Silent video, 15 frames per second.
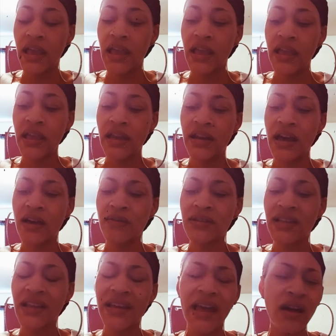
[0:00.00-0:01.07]
And I was
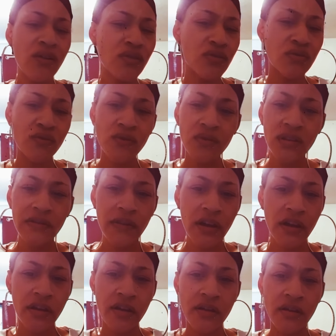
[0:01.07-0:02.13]
like, how cruel of
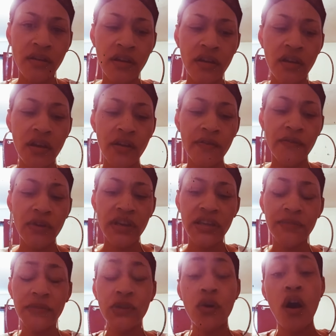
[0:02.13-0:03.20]
her for
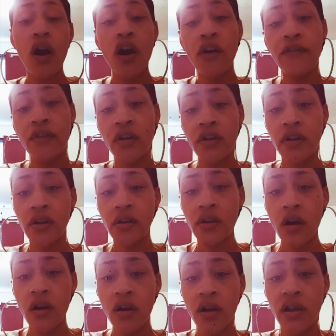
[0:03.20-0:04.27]
him to offer her a
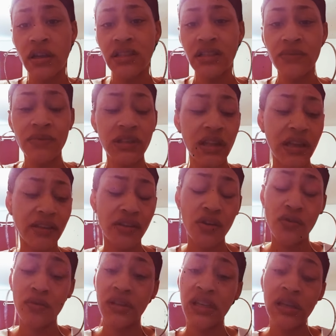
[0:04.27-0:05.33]
card. And she was like,
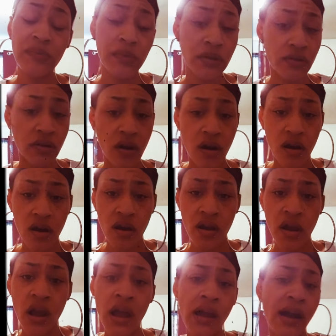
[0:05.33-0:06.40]
"No, keep your card.
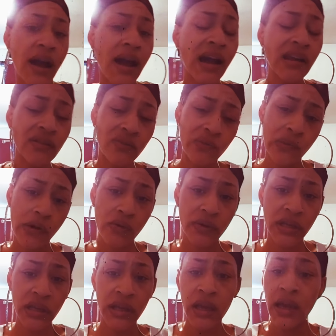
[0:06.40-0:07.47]
I don't
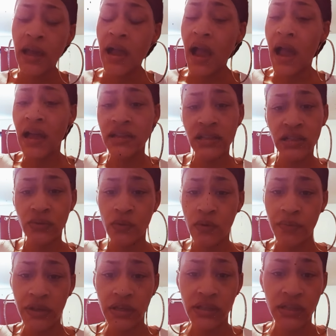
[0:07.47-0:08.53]
want it. I just
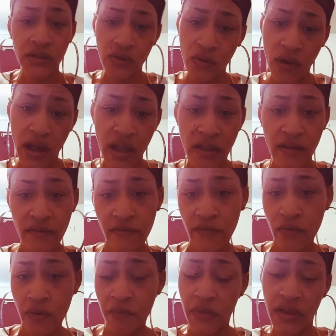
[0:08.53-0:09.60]
want peace and quiet
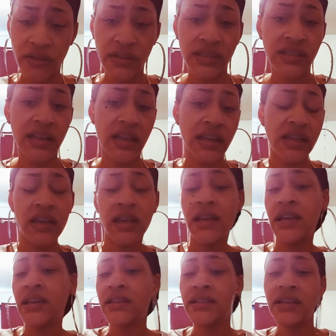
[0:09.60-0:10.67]
for Mother's Day."
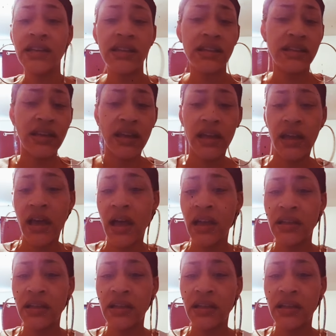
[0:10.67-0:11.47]
Da da da.